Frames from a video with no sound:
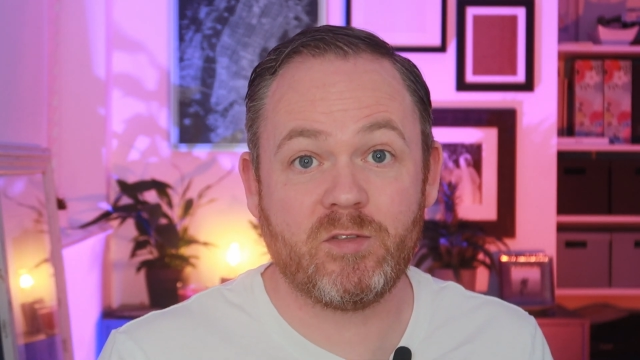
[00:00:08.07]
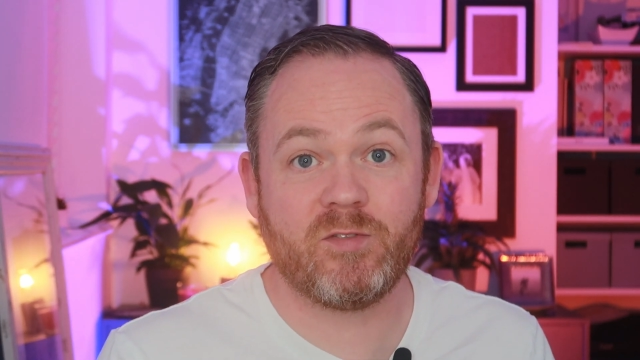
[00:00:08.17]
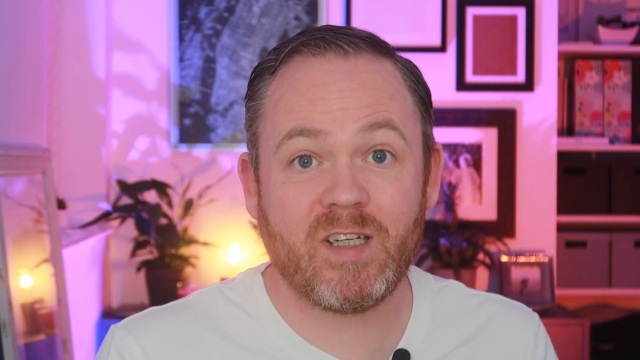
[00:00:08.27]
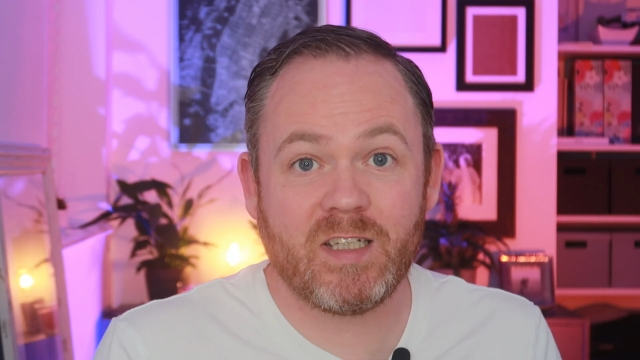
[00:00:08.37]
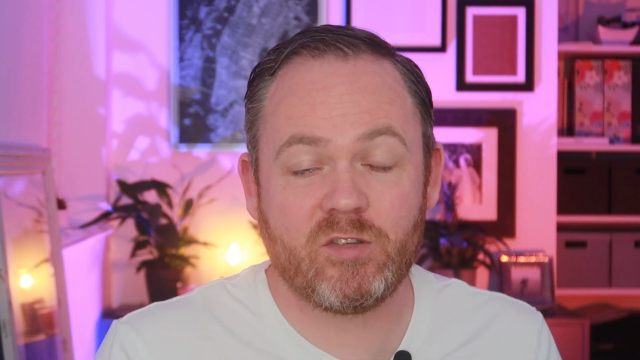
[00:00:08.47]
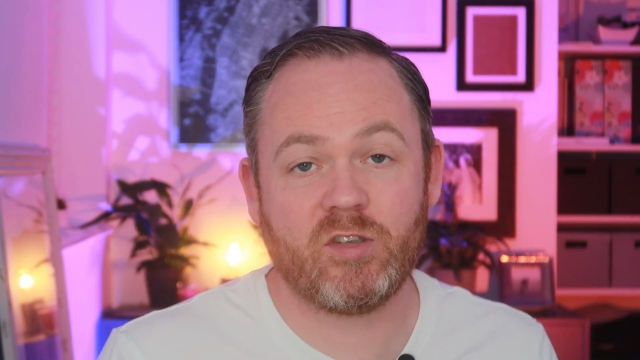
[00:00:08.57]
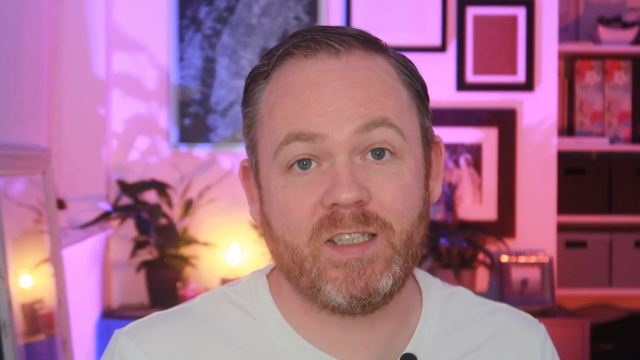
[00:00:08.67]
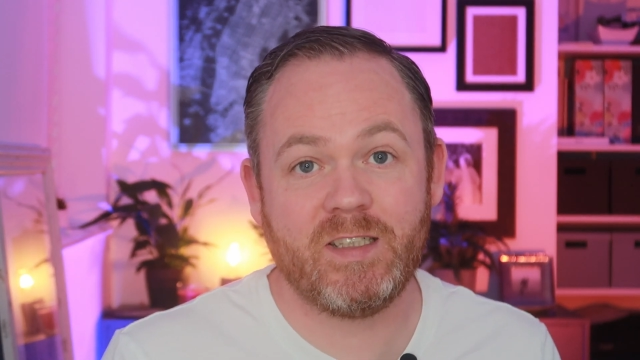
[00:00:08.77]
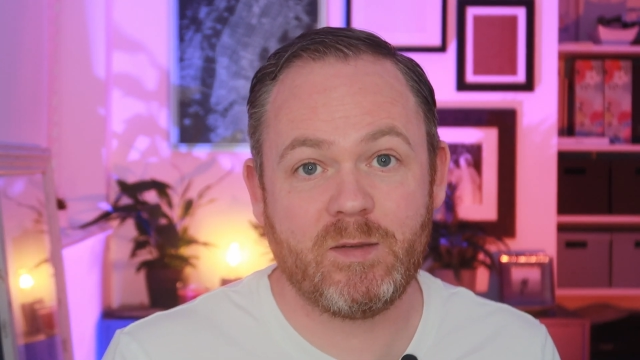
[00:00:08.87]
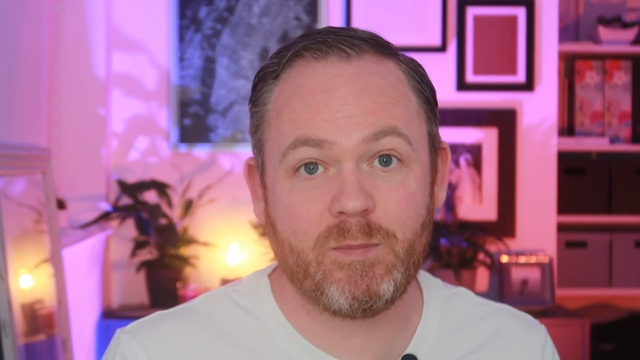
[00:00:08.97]
financial
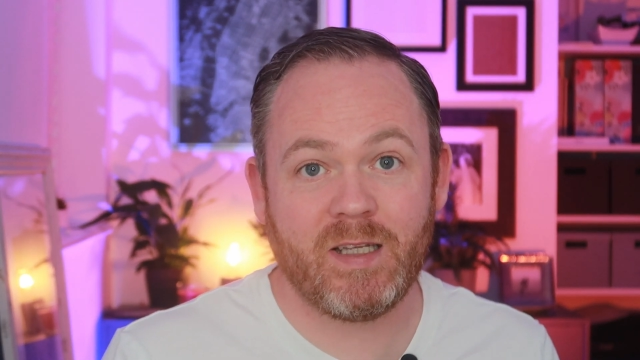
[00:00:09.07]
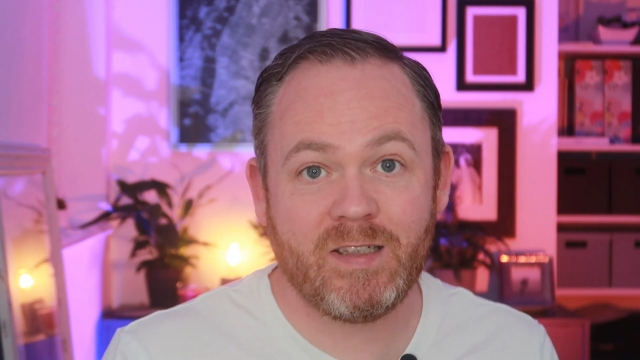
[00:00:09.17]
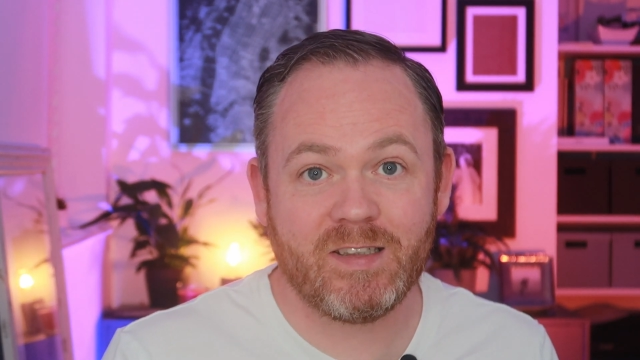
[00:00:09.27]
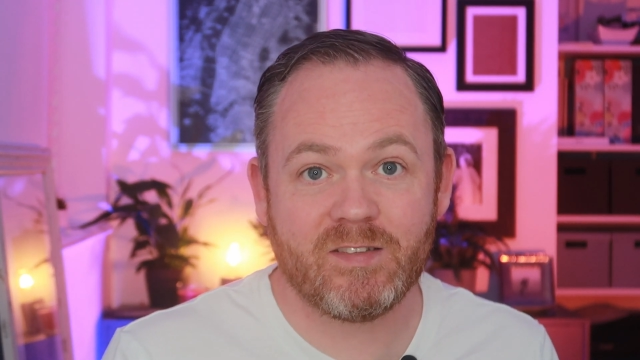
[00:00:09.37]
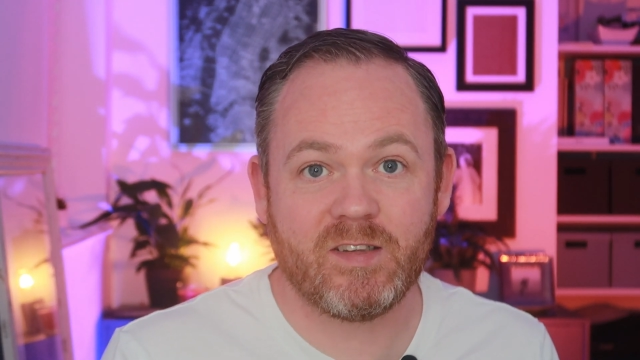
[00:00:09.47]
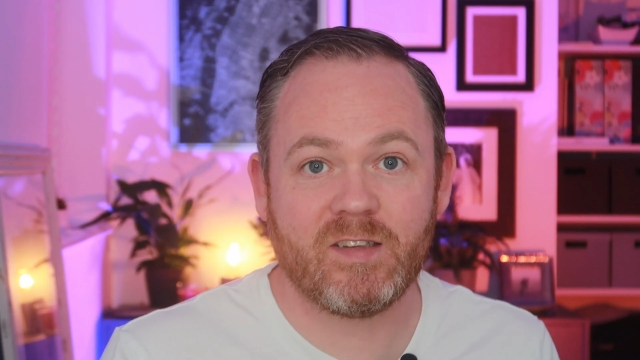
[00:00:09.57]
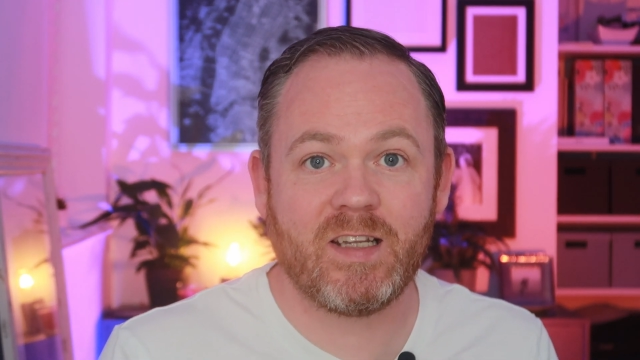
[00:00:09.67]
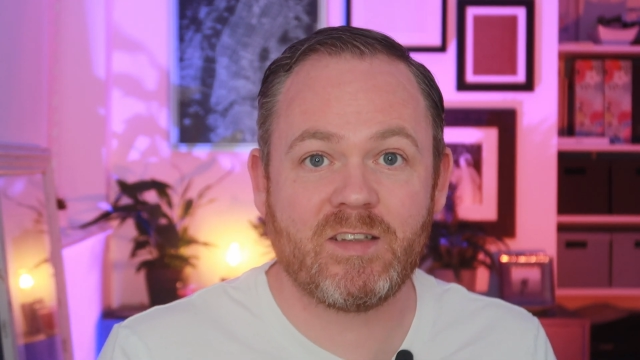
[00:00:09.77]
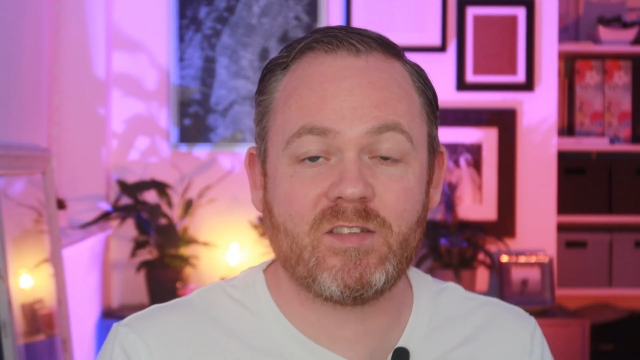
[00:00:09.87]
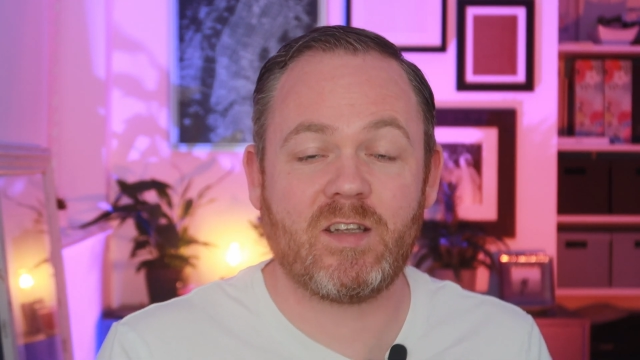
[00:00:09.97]
independence in the
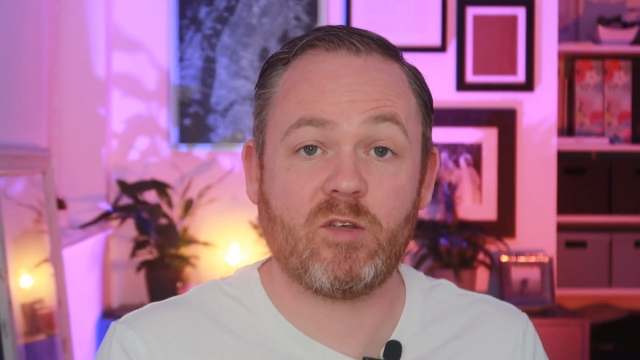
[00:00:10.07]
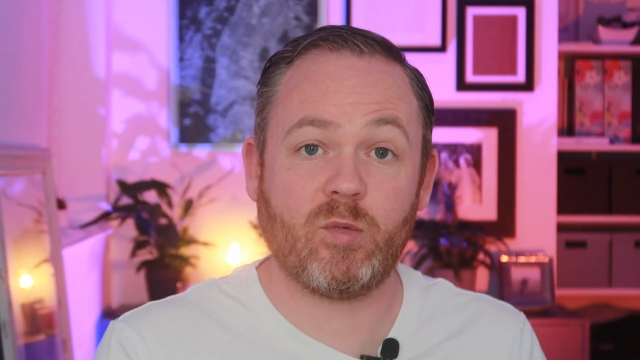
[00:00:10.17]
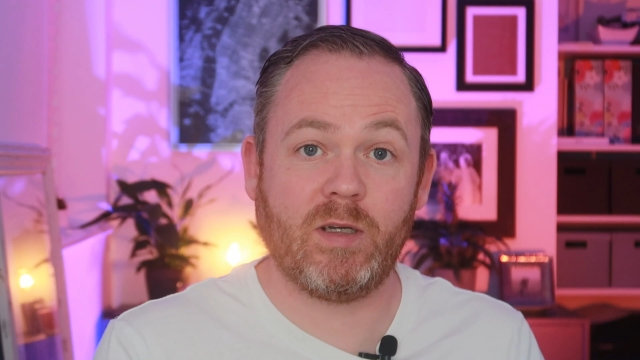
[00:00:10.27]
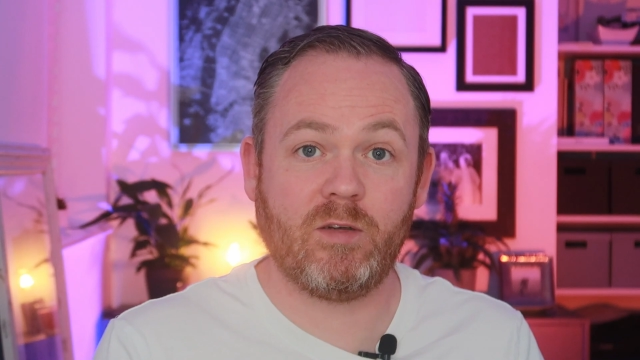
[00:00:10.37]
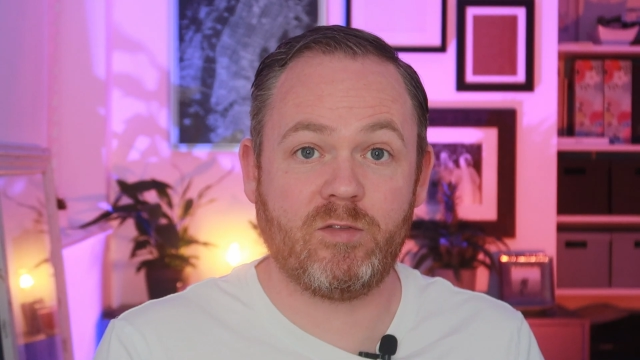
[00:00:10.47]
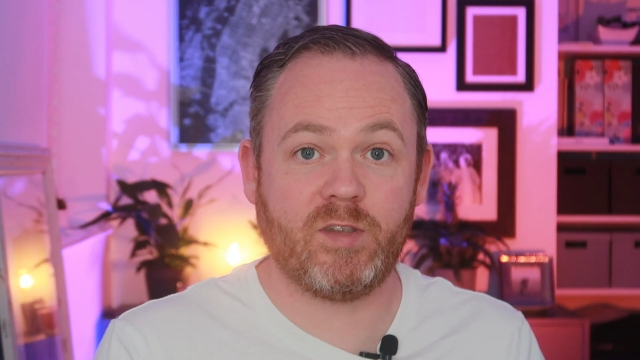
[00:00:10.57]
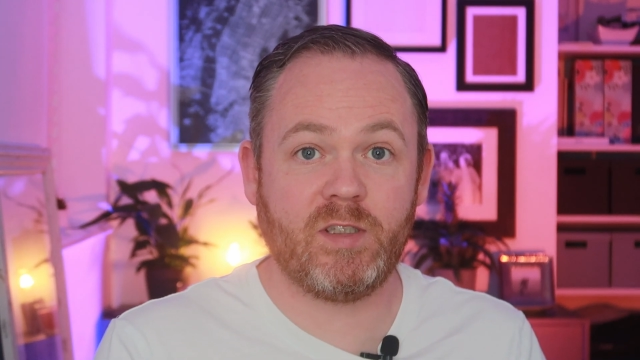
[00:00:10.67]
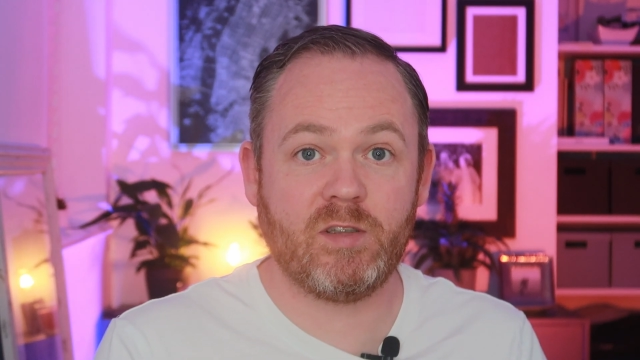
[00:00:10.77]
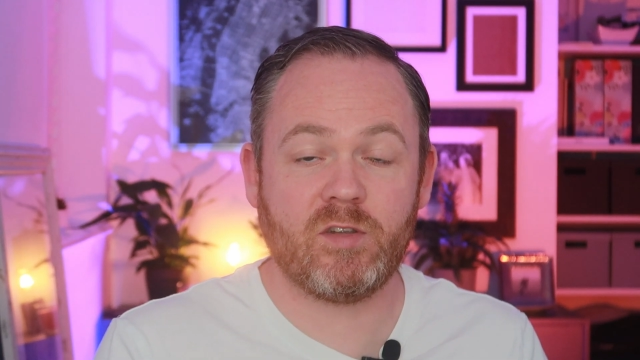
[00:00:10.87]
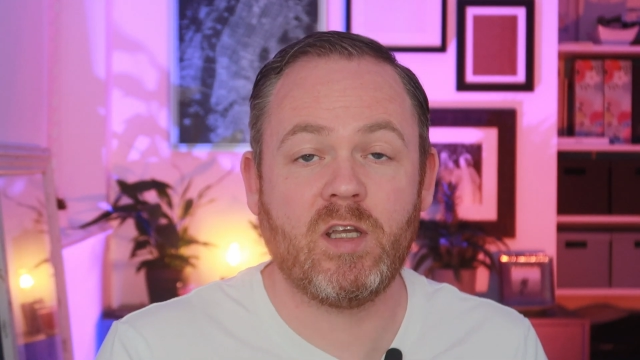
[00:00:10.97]
next 12
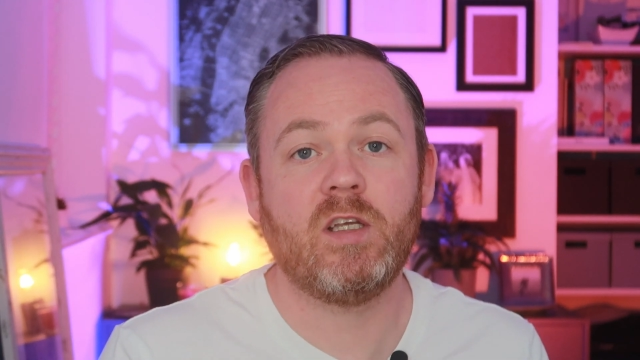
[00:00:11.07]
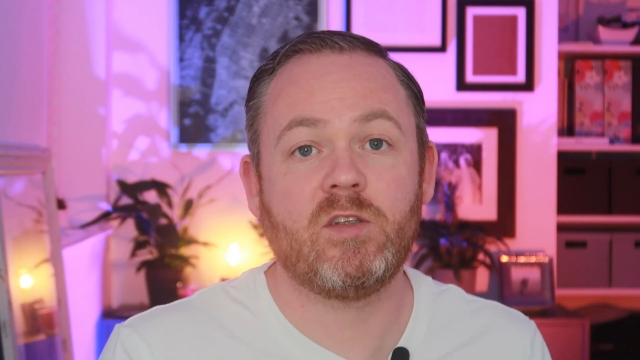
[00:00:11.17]
years.